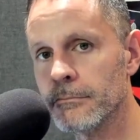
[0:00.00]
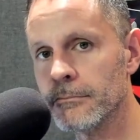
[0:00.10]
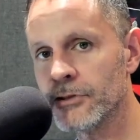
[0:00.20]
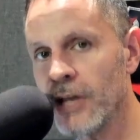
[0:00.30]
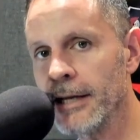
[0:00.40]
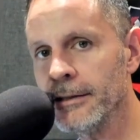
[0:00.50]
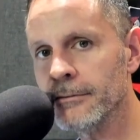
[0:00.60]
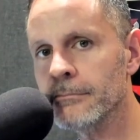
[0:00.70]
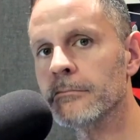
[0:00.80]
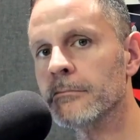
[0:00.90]

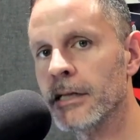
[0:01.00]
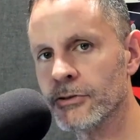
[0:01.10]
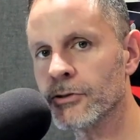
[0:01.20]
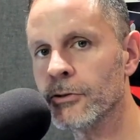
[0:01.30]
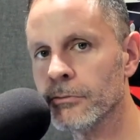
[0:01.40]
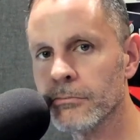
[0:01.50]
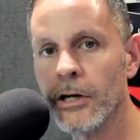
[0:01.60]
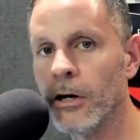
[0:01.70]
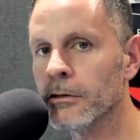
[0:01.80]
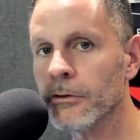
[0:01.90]
Shaden, and Scoot. They
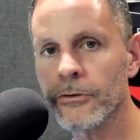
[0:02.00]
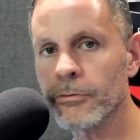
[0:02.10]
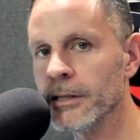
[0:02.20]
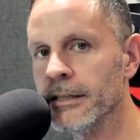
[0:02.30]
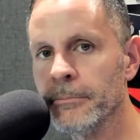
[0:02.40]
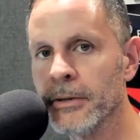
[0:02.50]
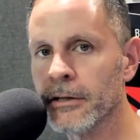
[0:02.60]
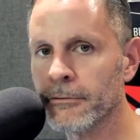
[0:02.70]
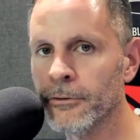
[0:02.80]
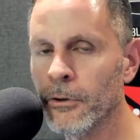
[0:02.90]
all three need to be
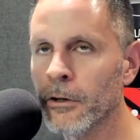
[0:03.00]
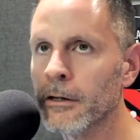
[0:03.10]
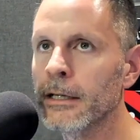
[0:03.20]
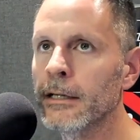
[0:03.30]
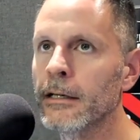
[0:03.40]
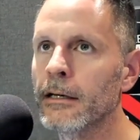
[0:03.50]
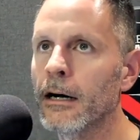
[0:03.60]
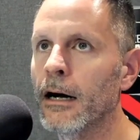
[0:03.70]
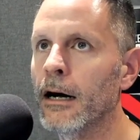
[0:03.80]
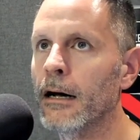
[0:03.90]
on the floor.
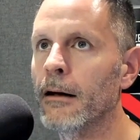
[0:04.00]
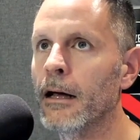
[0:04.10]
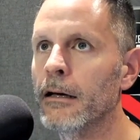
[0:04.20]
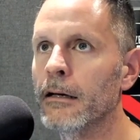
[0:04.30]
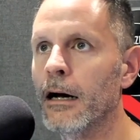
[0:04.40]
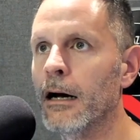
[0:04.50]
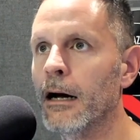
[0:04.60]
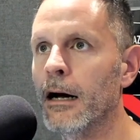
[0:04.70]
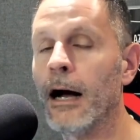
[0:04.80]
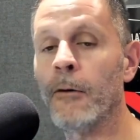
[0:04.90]

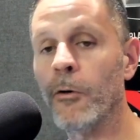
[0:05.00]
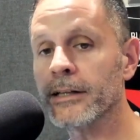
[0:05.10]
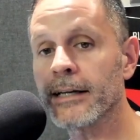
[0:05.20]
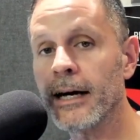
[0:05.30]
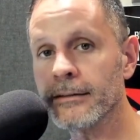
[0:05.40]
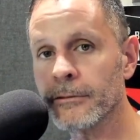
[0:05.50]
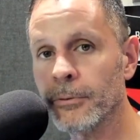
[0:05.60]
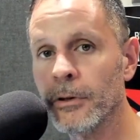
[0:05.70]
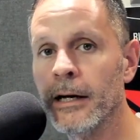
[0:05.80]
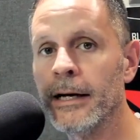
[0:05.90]
I want the guys to
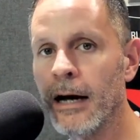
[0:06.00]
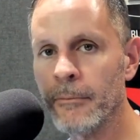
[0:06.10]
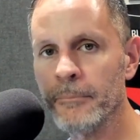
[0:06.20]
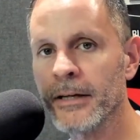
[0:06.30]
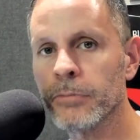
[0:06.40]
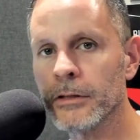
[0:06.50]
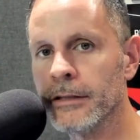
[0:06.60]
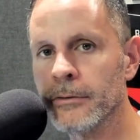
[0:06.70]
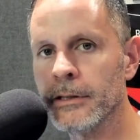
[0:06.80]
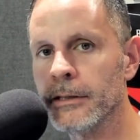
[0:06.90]
play. I'm a big
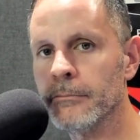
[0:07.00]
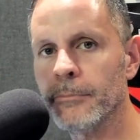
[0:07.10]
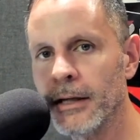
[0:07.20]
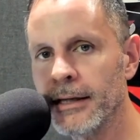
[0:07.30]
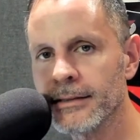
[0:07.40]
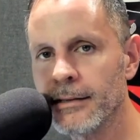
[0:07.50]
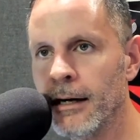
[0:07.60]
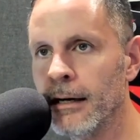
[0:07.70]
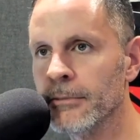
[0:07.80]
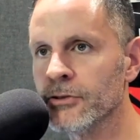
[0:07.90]
believer that playing
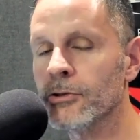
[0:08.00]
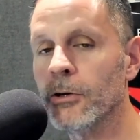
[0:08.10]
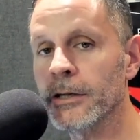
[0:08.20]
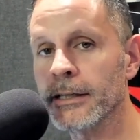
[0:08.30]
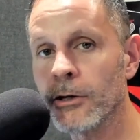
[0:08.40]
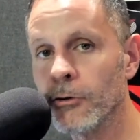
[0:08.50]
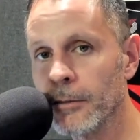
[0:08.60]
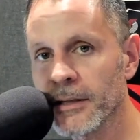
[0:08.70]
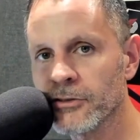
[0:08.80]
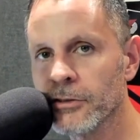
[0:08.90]
time and starting and going
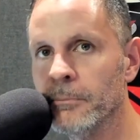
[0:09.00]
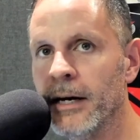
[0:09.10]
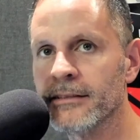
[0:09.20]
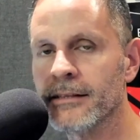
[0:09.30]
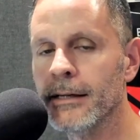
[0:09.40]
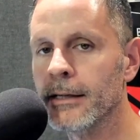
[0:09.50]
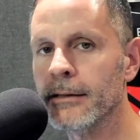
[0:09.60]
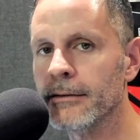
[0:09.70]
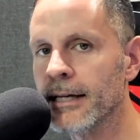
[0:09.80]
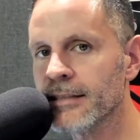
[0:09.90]
up against the best,
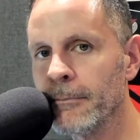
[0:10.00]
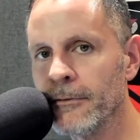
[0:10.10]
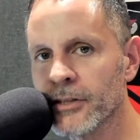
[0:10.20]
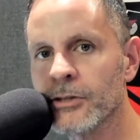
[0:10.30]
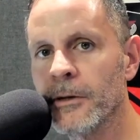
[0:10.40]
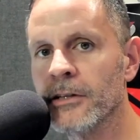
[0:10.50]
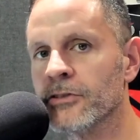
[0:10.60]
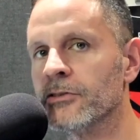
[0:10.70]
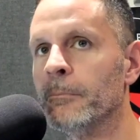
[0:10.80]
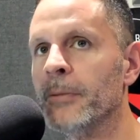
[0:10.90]
that type of experience
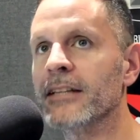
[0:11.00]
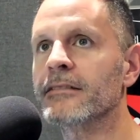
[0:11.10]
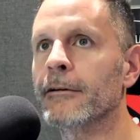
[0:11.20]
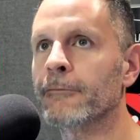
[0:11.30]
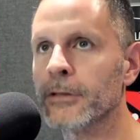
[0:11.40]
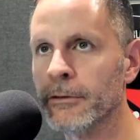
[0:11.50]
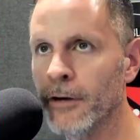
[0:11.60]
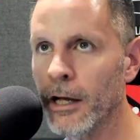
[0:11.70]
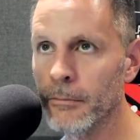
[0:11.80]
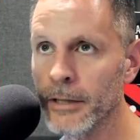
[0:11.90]
is the best thing for
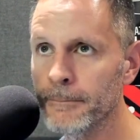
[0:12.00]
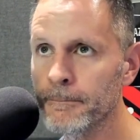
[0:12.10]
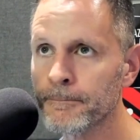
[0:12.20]
development.